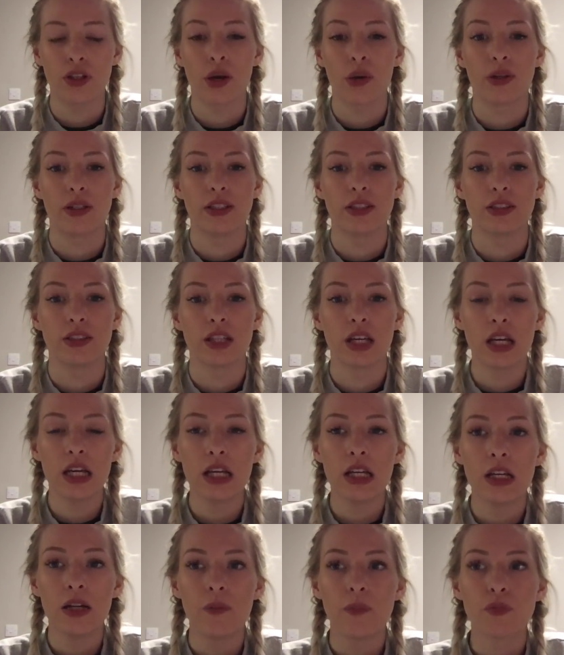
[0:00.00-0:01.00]
in and
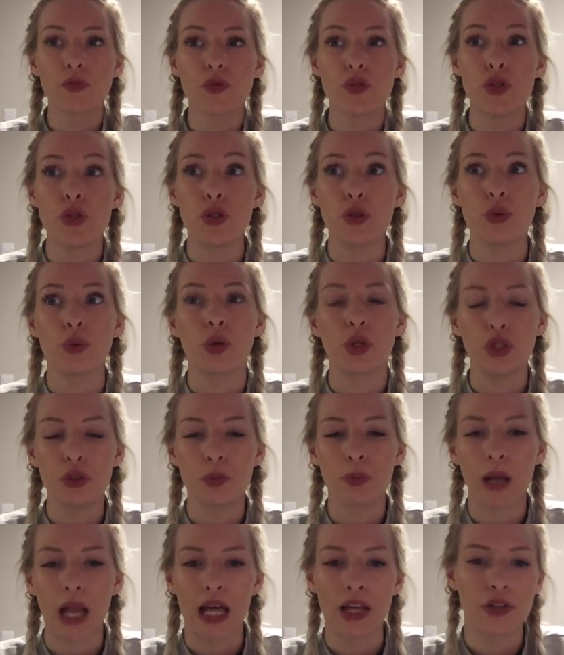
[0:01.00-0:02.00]
do what you
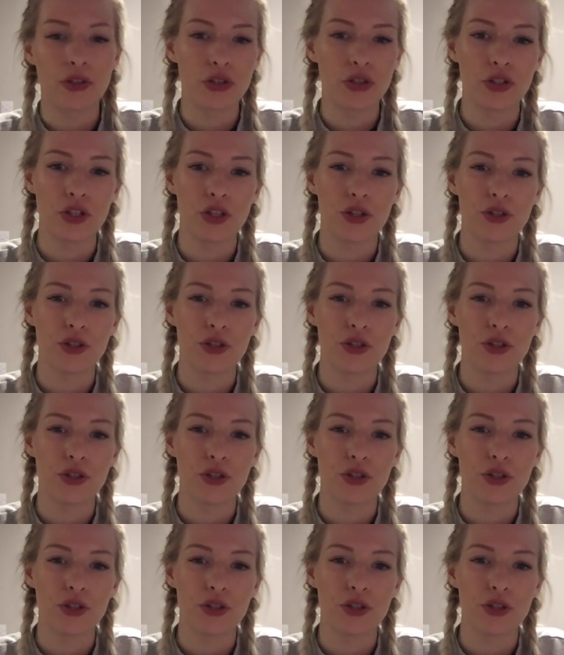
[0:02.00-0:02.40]
plan to do.